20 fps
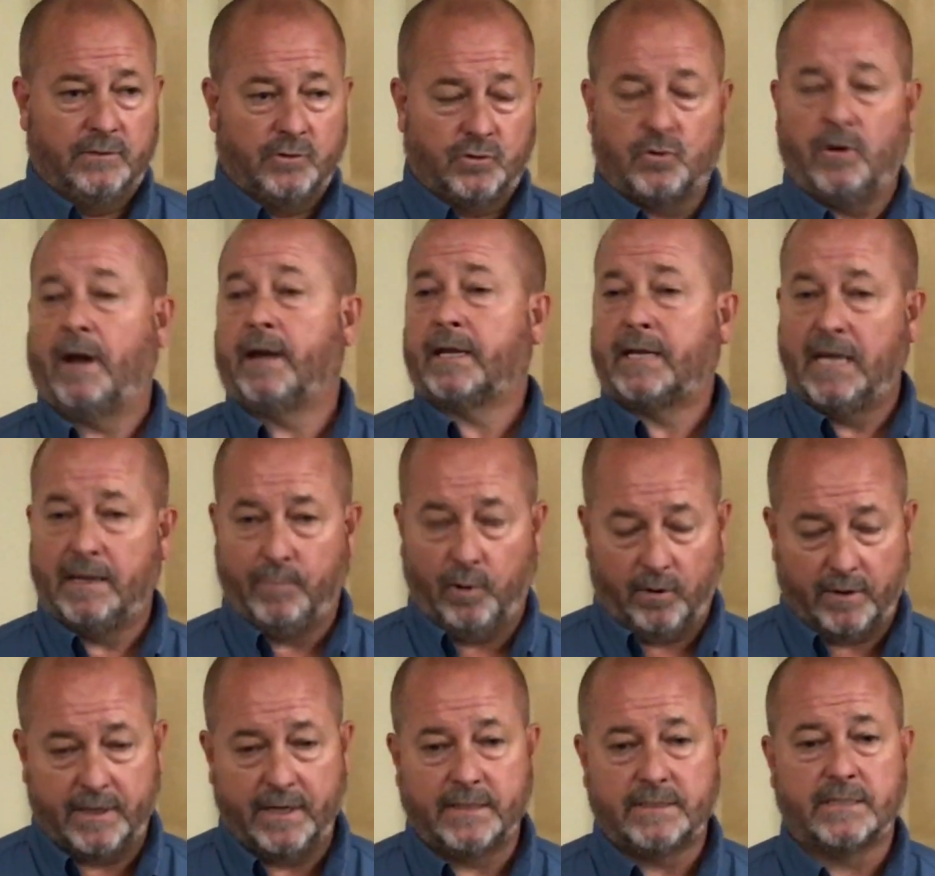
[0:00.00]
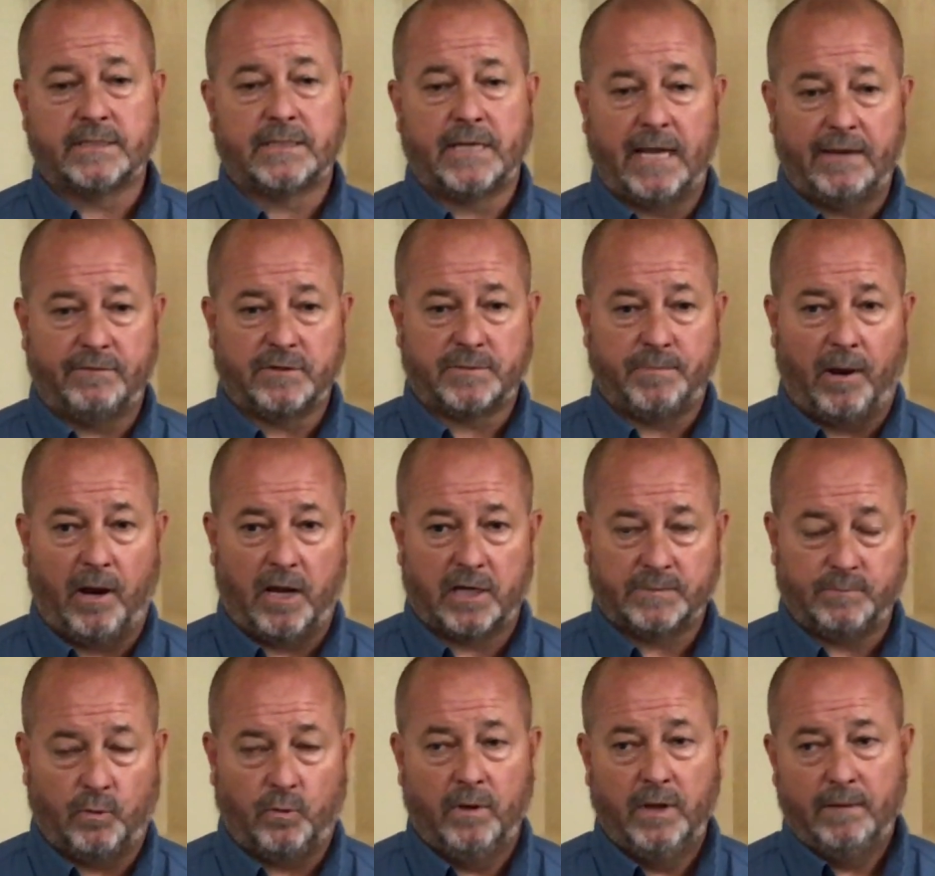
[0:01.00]
trying to keep our kids as safe as
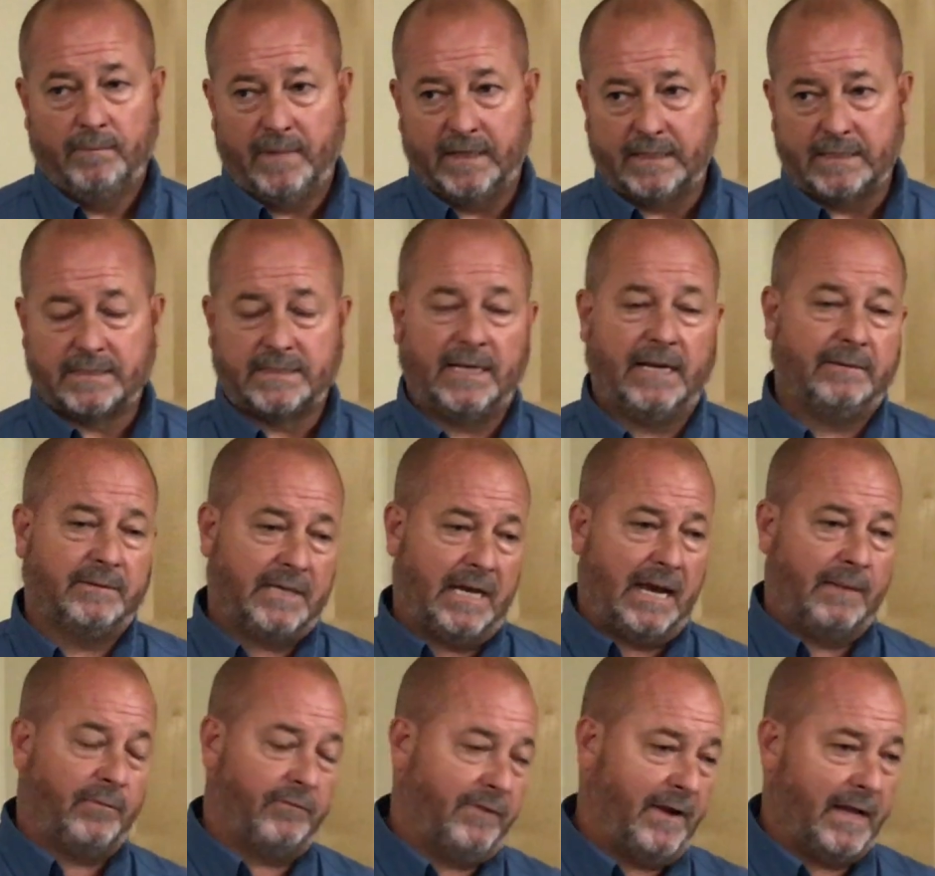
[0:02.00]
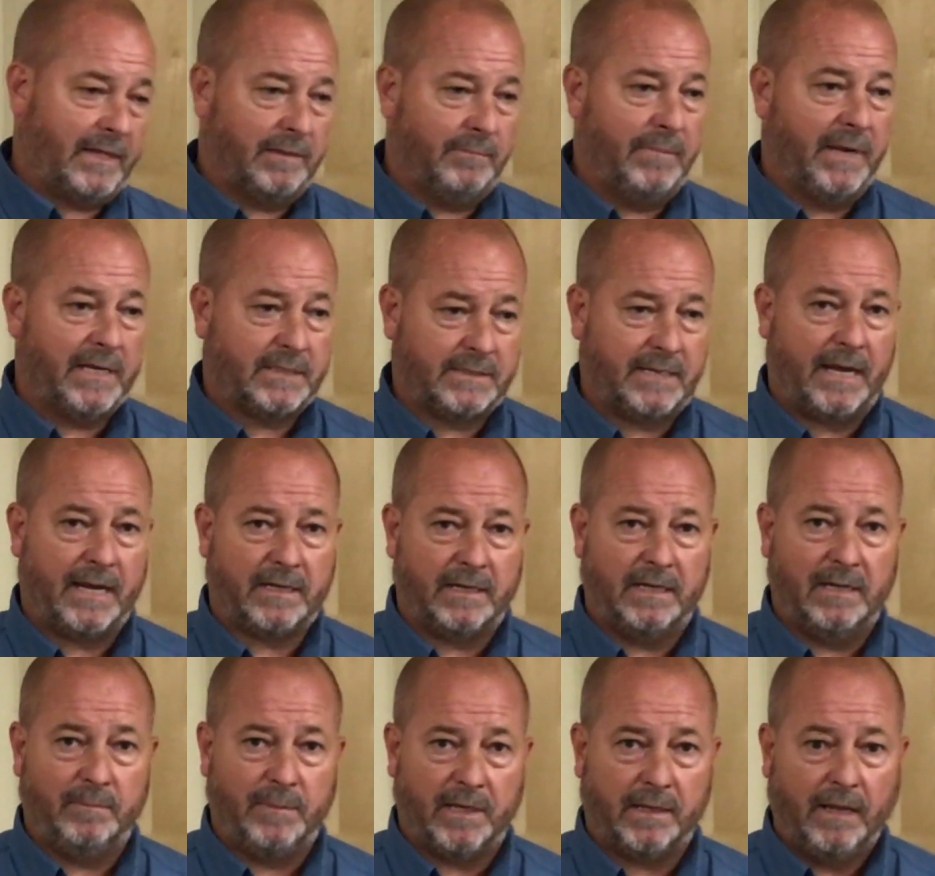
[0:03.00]
possible, but at the same time provide the best
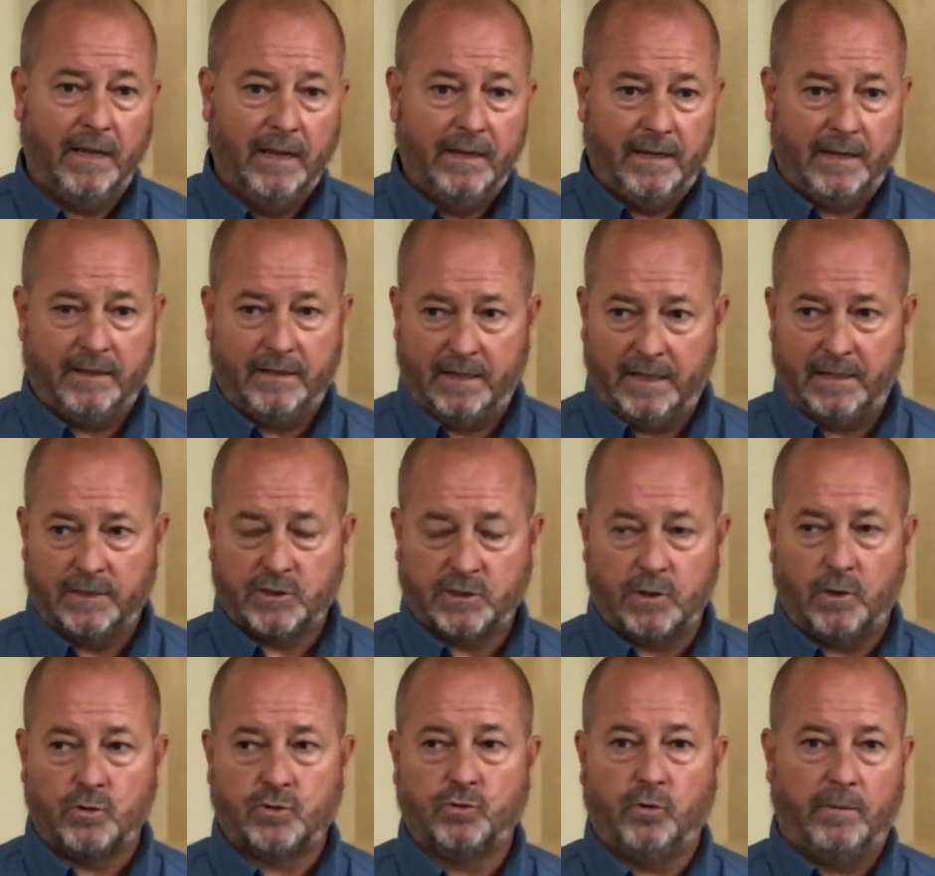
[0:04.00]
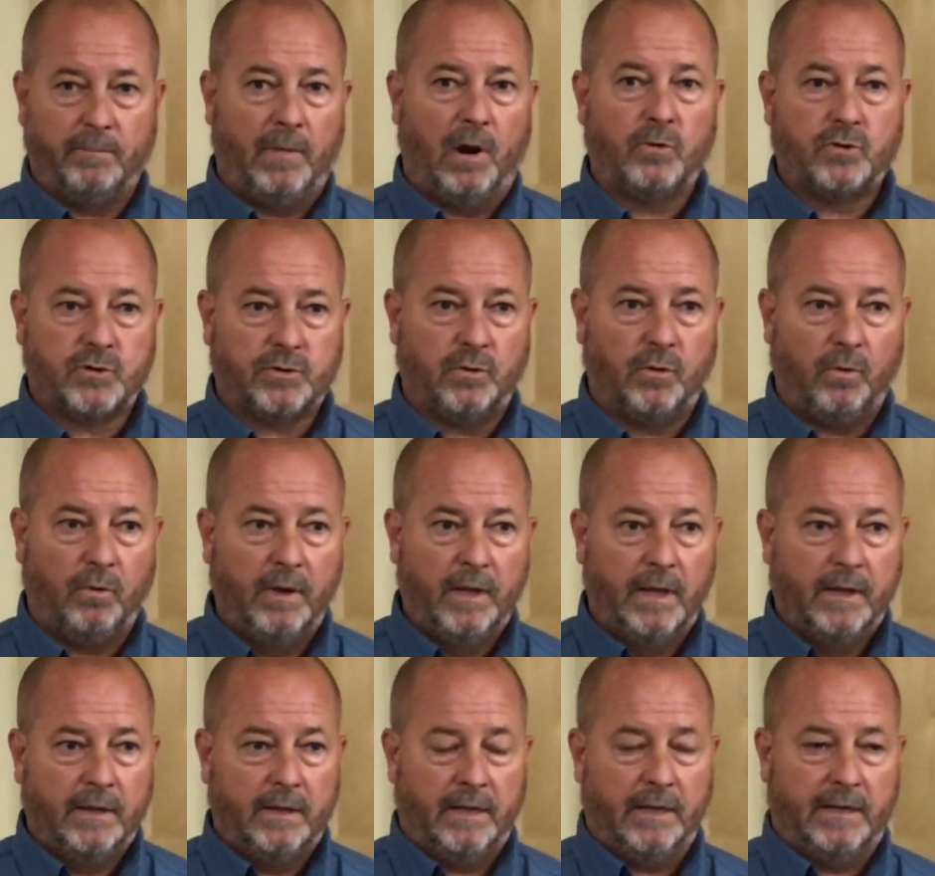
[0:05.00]
academic and social emotional
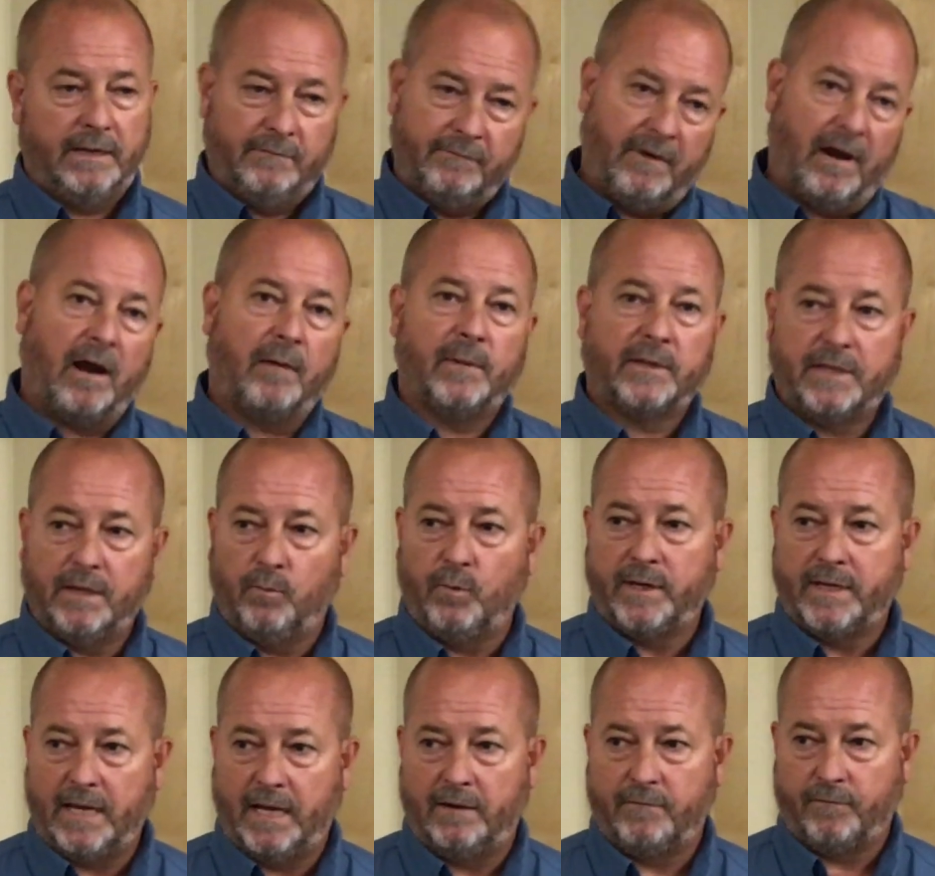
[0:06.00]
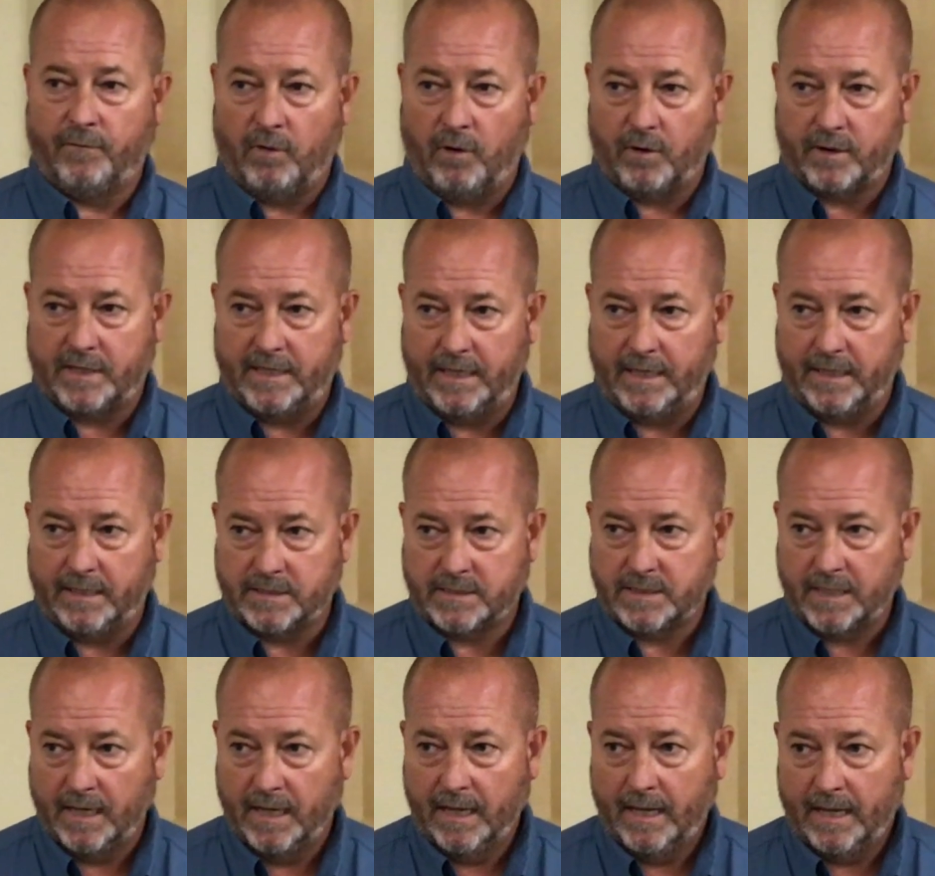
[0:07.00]
environment that we can for our kids.
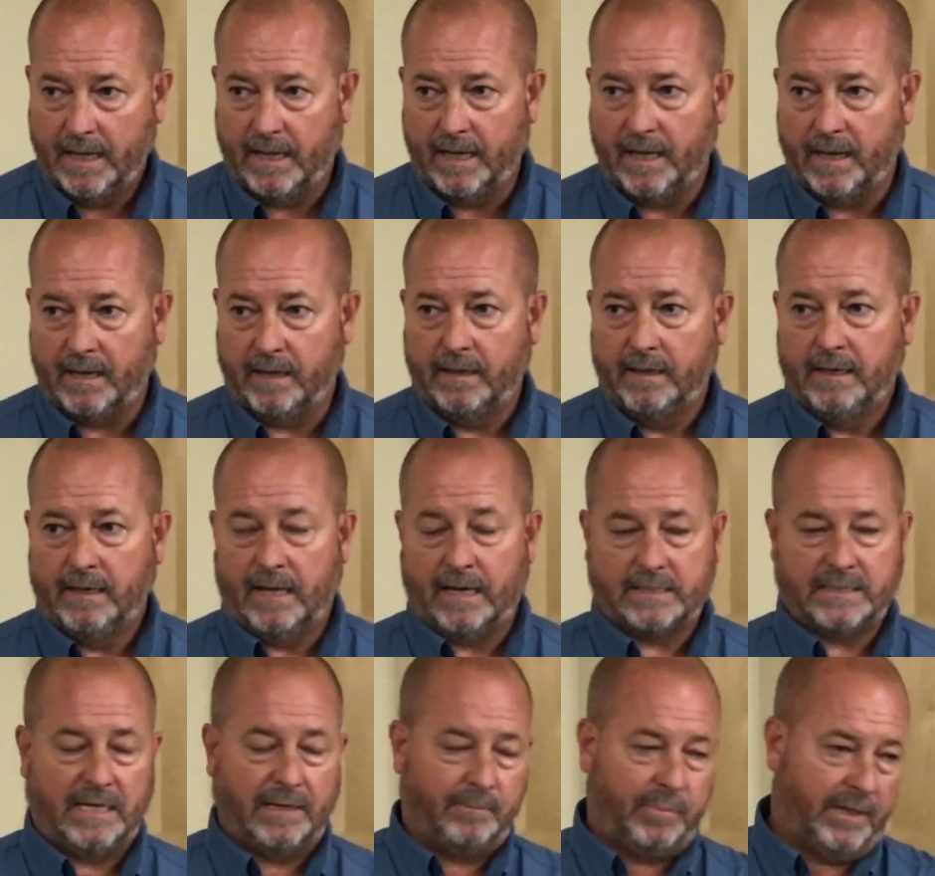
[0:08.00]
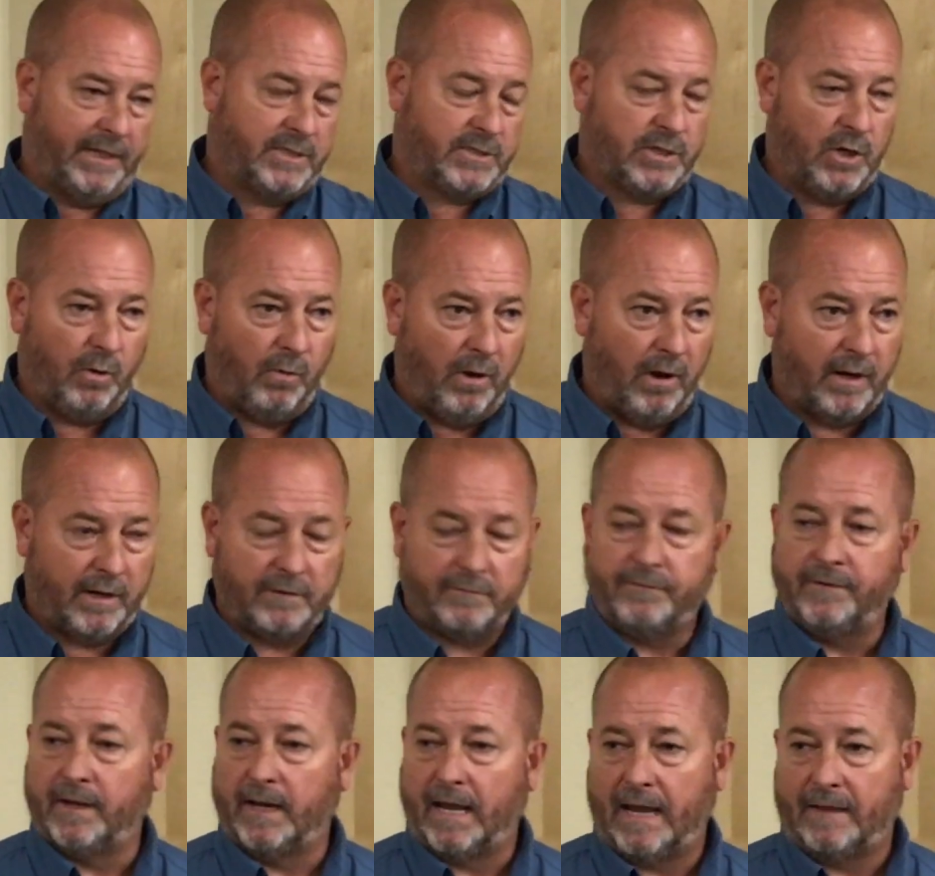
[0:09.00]
Like I say, please go on and
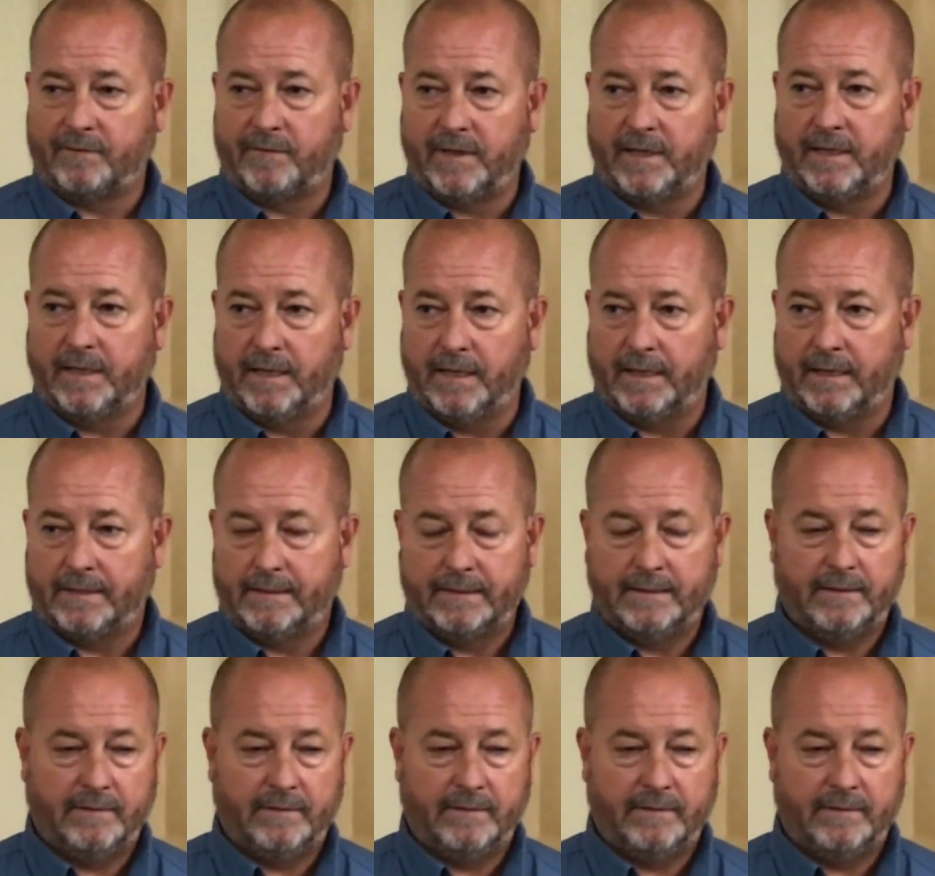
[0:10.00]
fill out the